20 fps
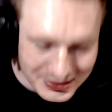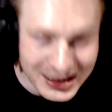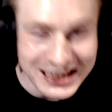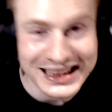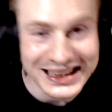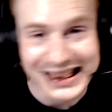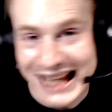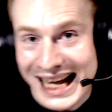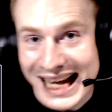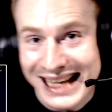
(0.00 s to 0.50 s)

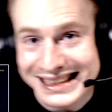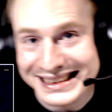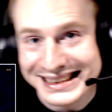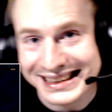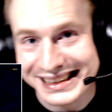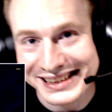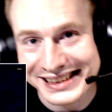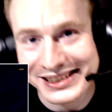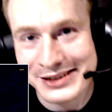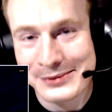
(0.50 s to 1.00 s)
Last
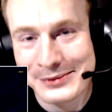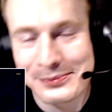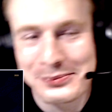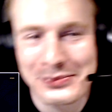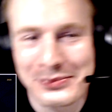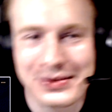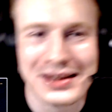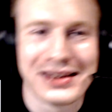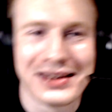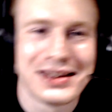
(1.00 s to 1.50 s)
year,
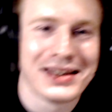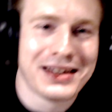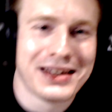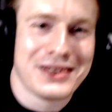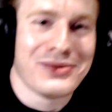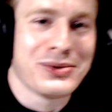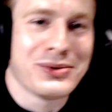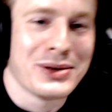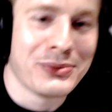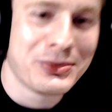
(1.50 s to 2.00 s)

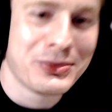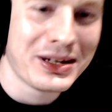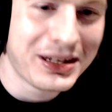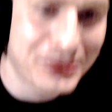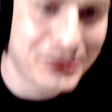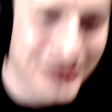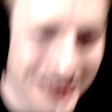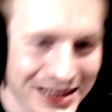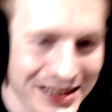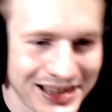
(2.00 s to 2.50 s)
when we
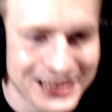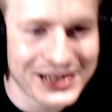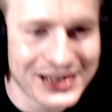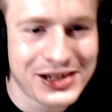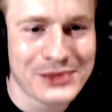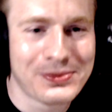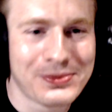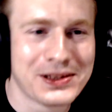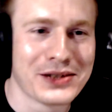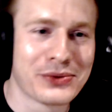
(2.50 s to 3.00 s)
ended
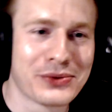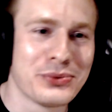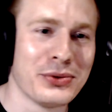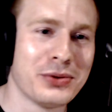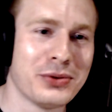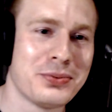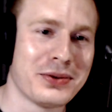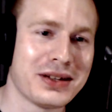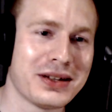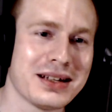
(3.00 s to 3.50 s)
up in a
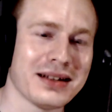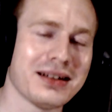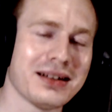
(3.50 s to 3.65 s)
group with